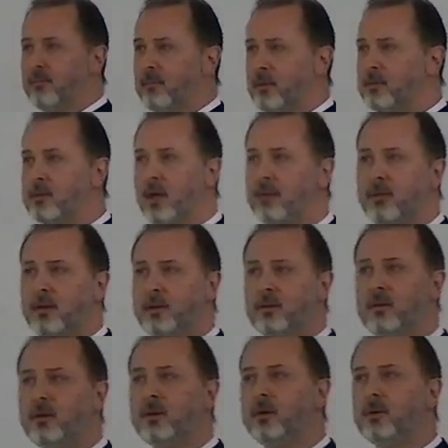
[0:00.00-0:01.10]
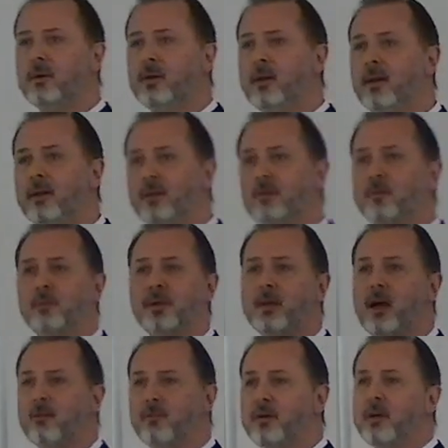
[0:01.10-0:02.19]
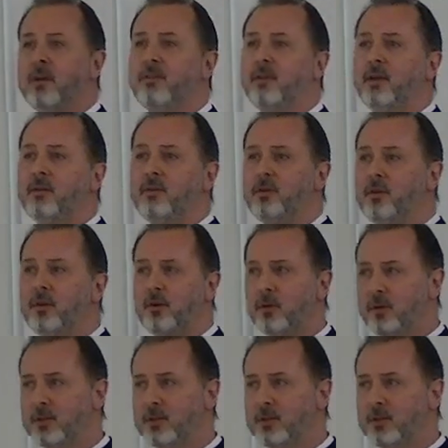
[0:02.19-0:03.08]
There's nothing new. There will be never anything new in